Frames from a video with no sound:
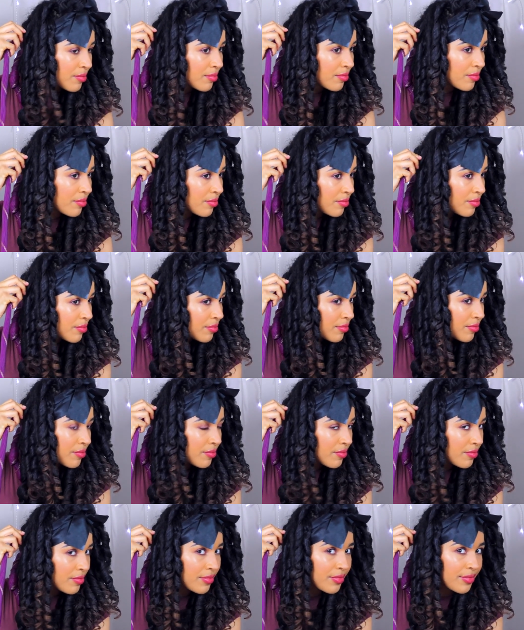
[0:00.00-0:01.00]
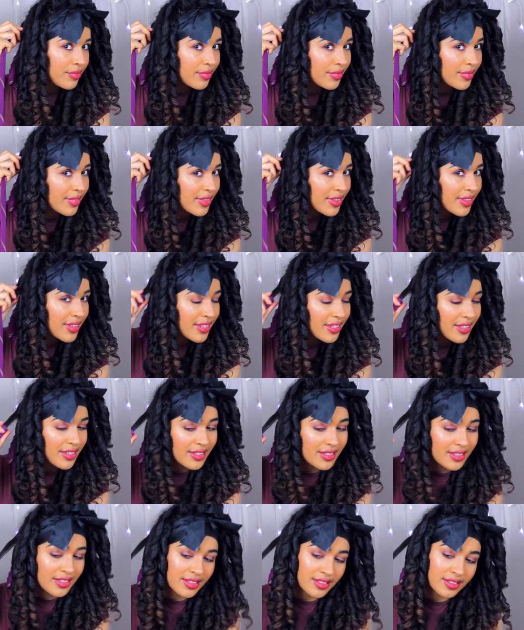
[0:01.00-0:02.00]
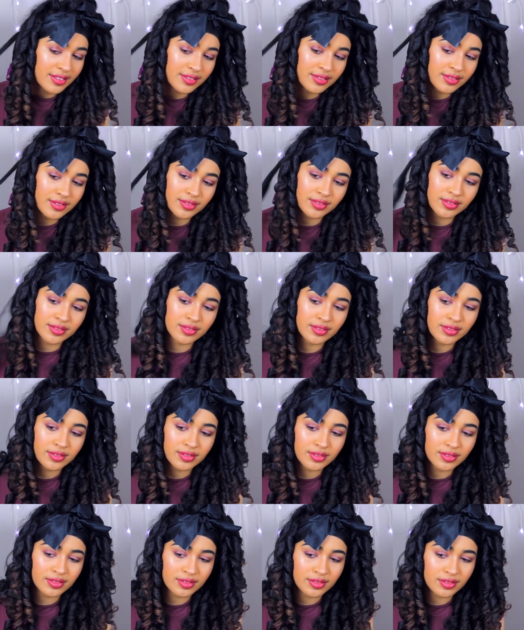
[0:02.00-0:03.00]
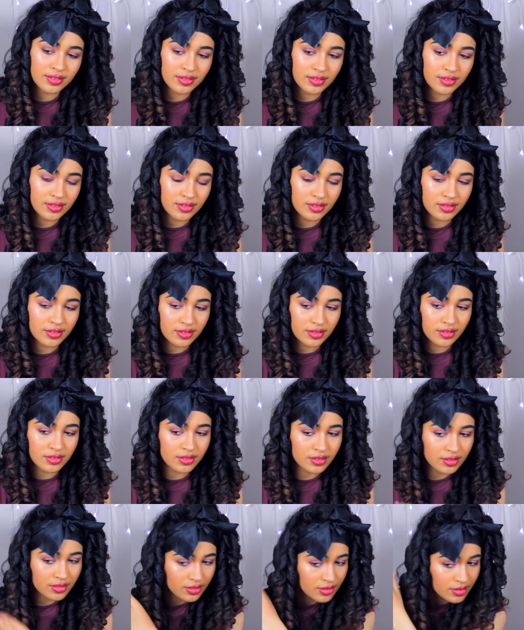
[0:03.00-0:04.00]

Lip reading: No one is speaking in this clip.